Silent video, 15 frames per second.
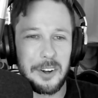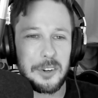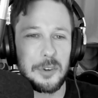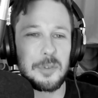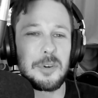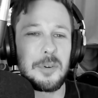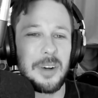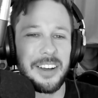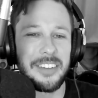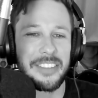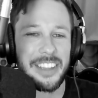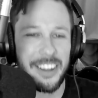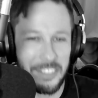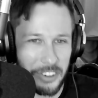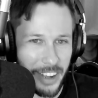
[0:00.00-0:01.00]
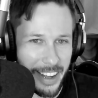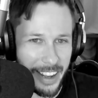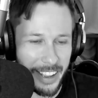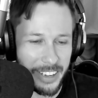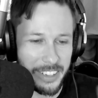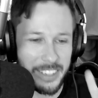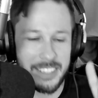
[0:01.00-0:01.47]
Our crew, on the other
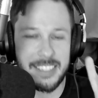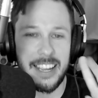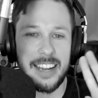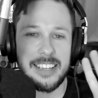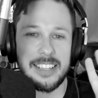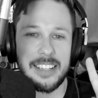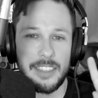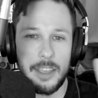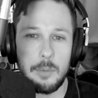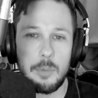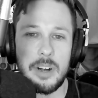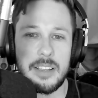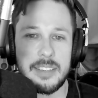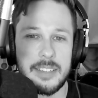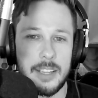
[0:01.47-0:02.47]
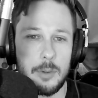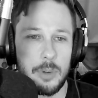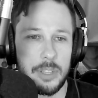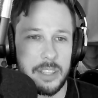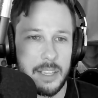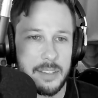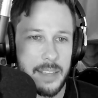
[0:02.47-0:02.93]
hand, decides they want to see
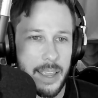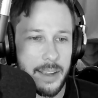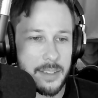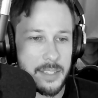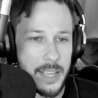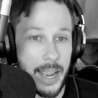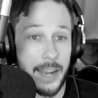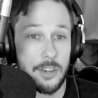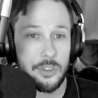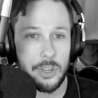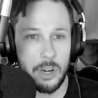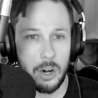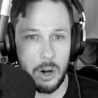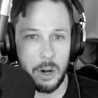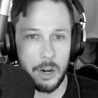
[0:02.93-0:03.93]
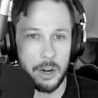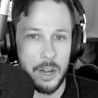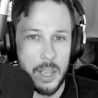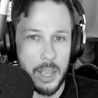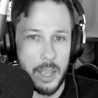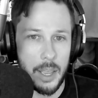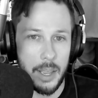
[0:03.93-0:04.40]
what these eggs actually are,
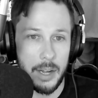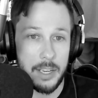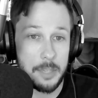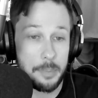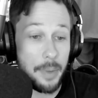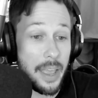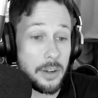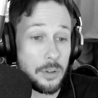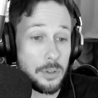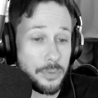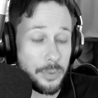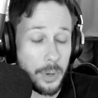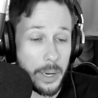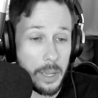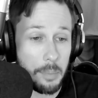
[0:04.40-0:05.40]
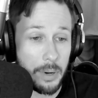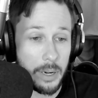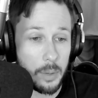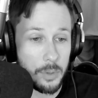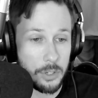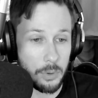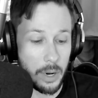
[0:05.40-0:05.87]
and it's bad news for
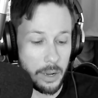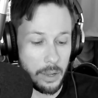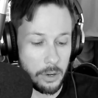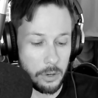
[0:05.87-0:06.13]
anybody with dry